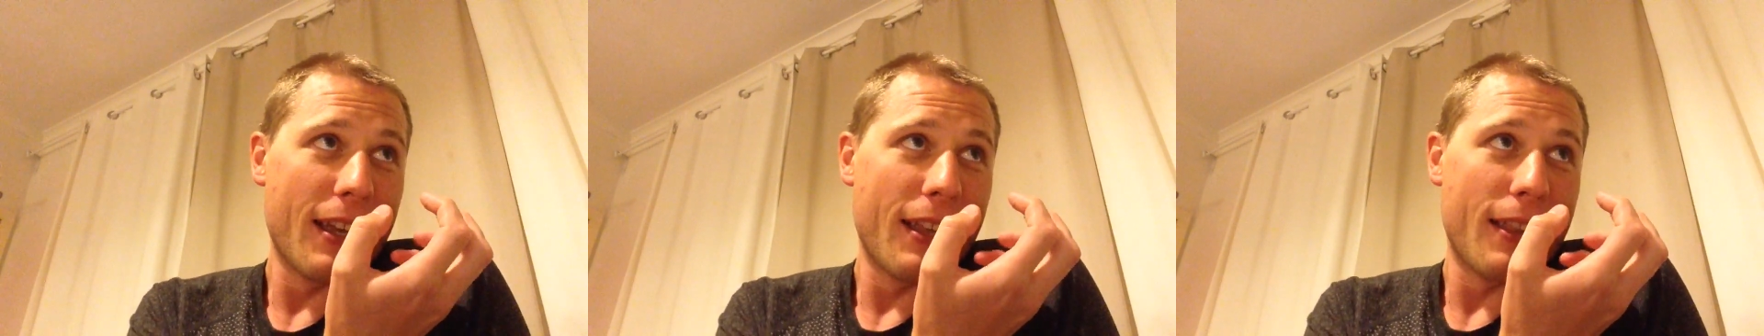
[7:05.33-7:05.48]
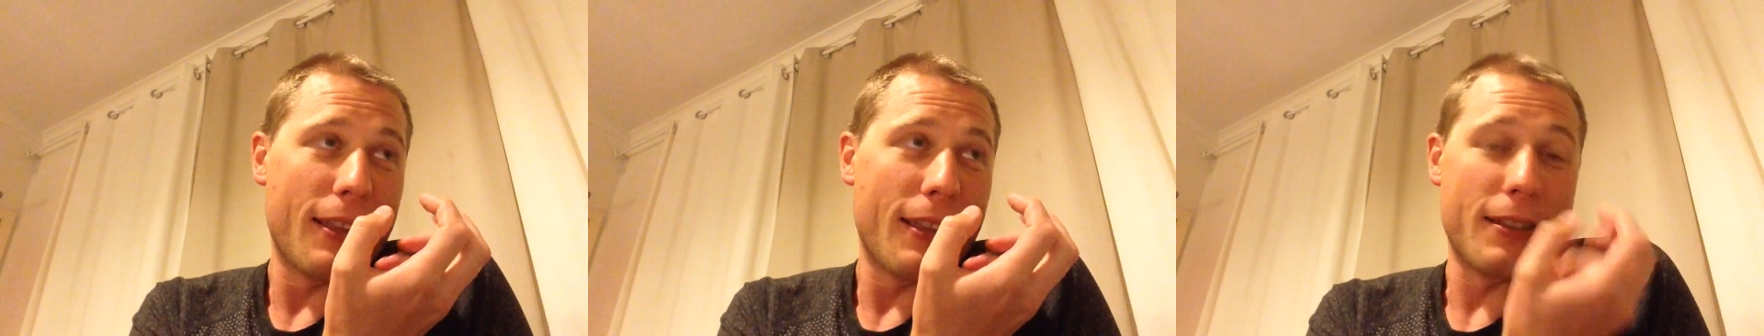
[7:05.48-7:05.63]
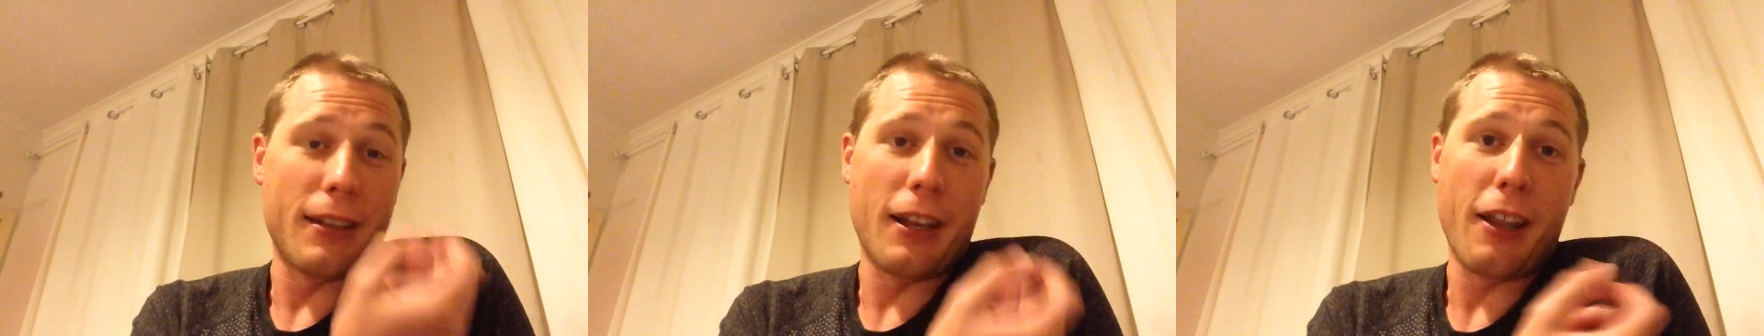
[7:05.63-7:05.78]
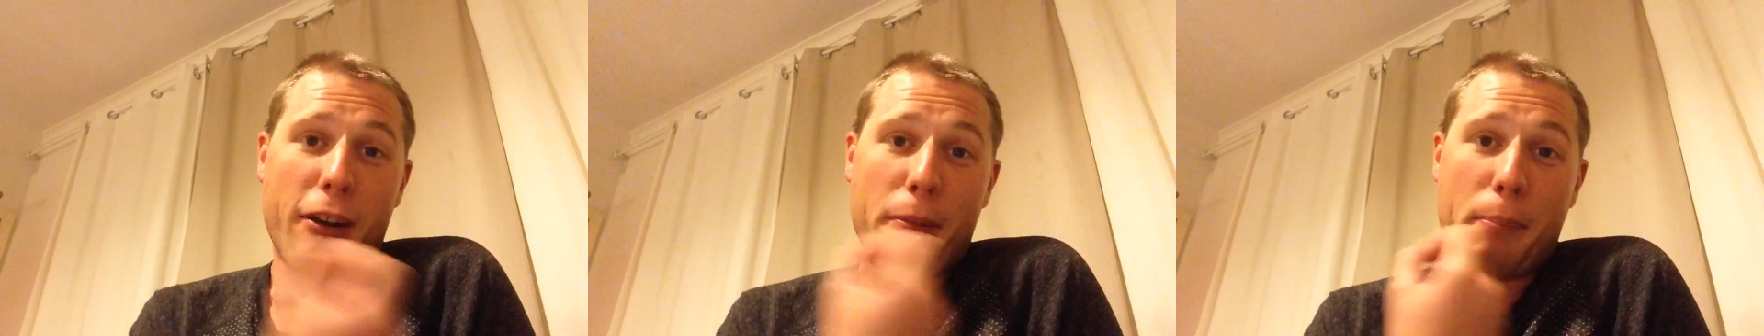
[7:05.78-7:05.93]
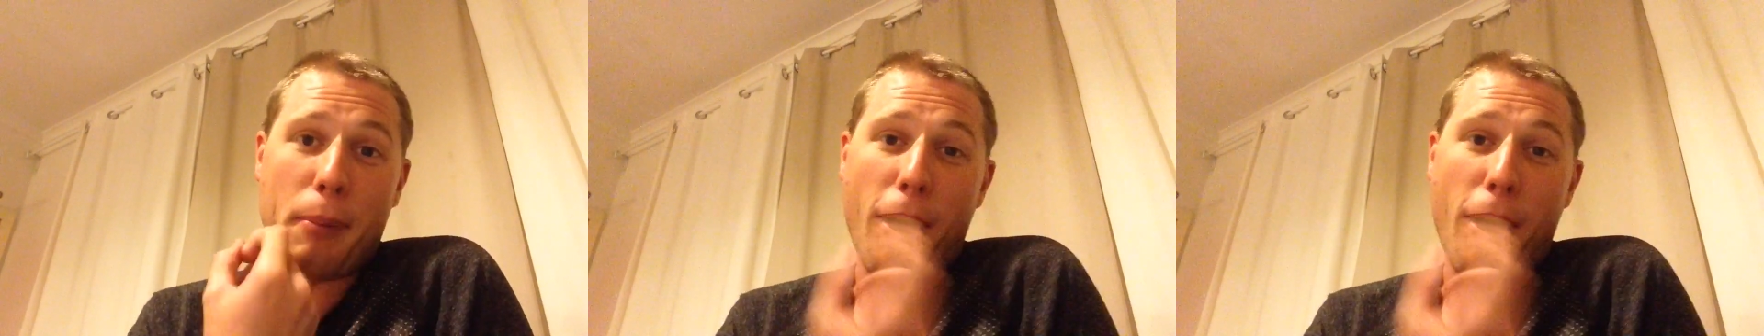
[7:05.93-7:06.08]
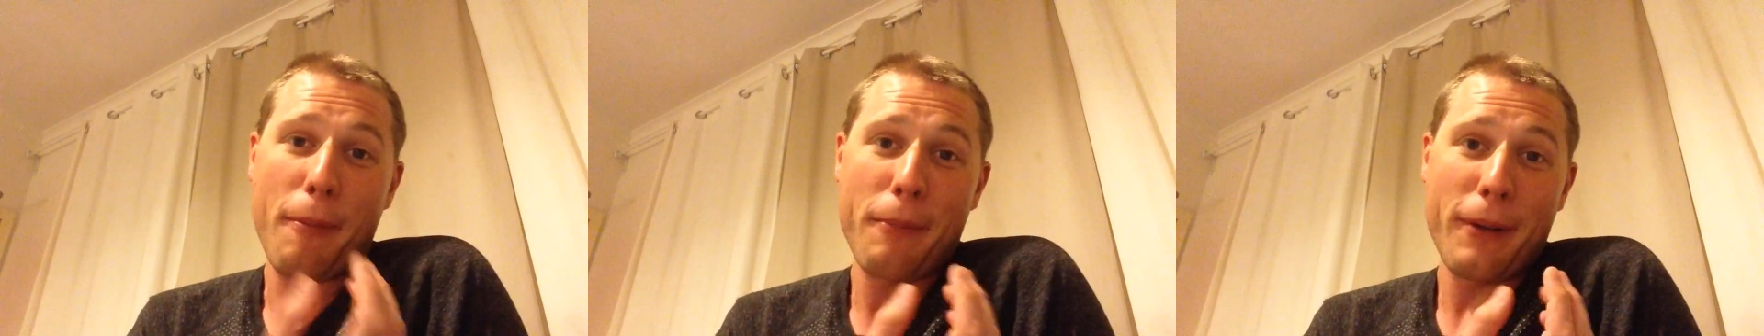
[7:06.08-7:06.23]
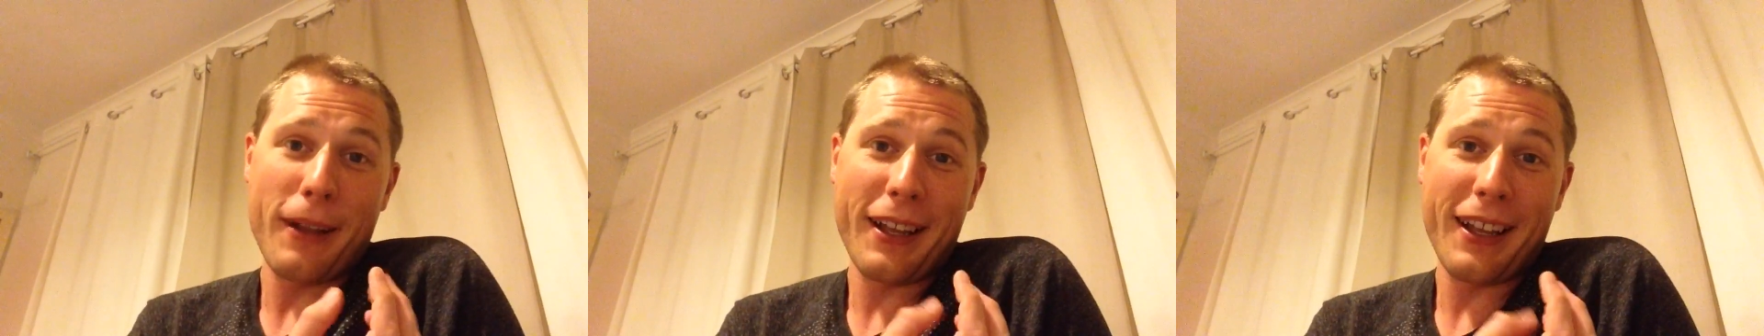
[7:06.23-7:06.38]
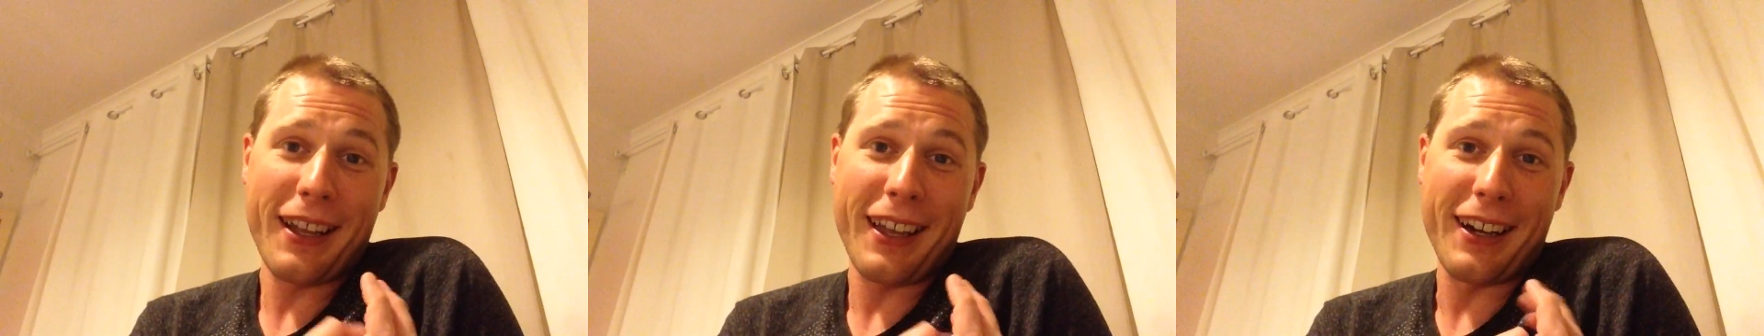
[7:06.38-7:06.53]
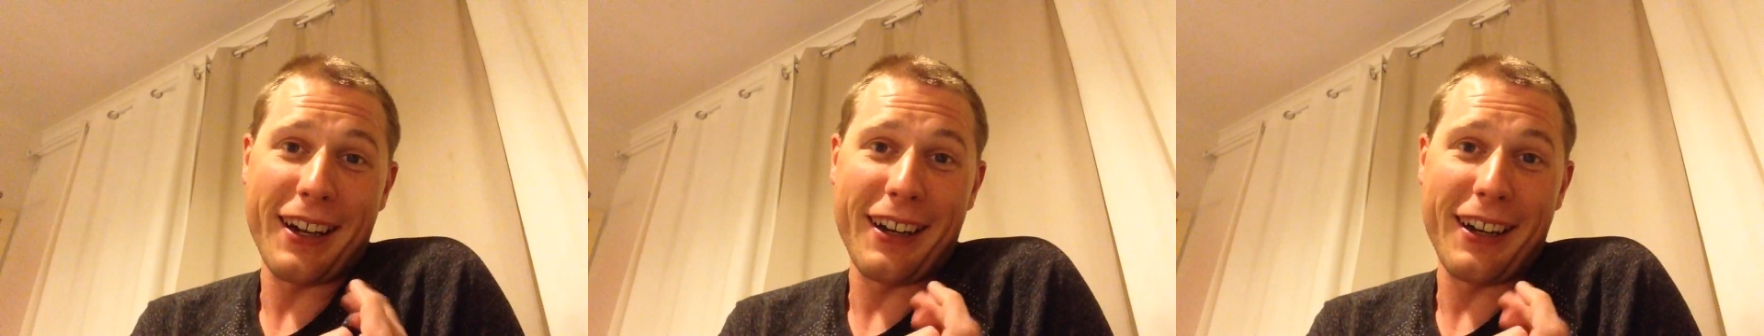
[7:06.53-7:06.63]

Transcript: there's a lot of popping, and